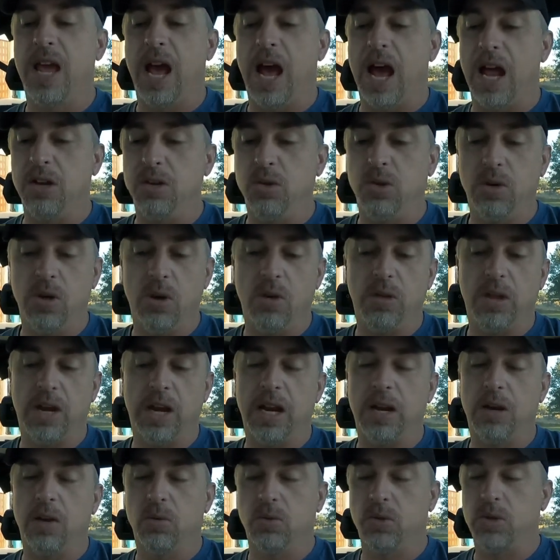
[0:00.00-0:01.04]
I do know that
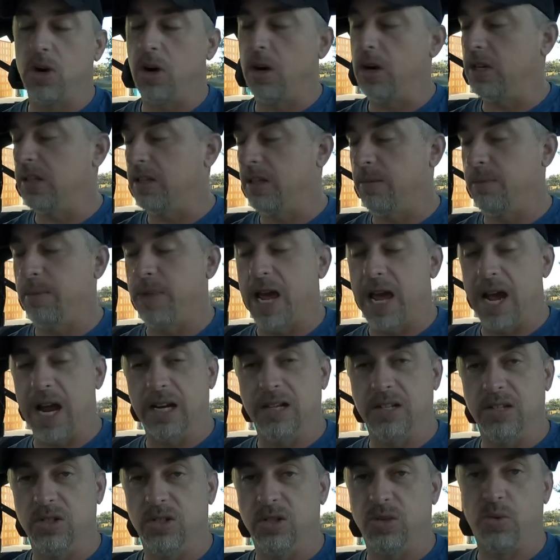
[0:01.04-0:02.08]
I don't turn it to the
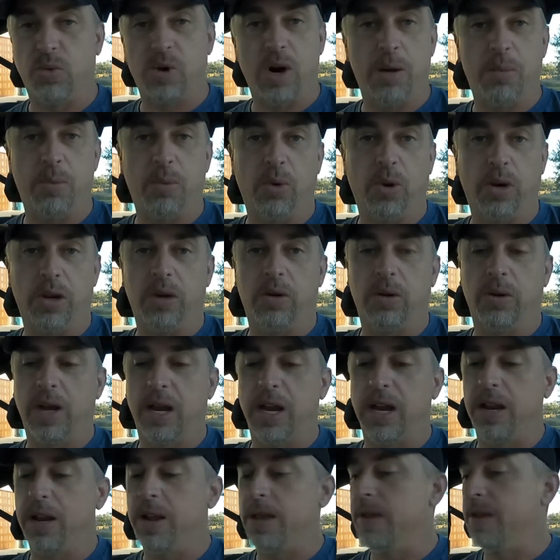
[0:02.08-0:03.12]
max and just romp on it,
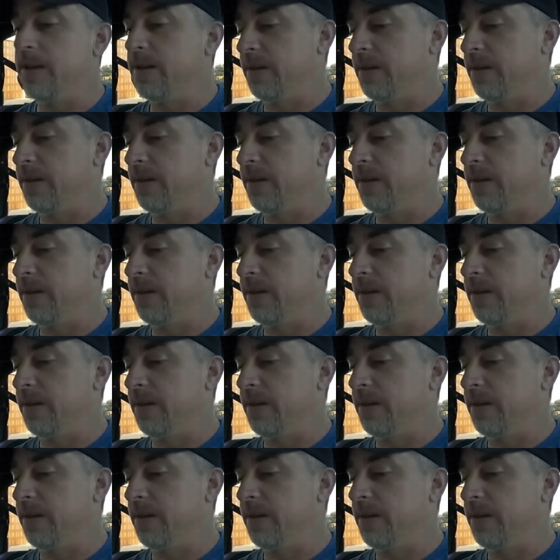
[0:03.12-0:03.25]
okay?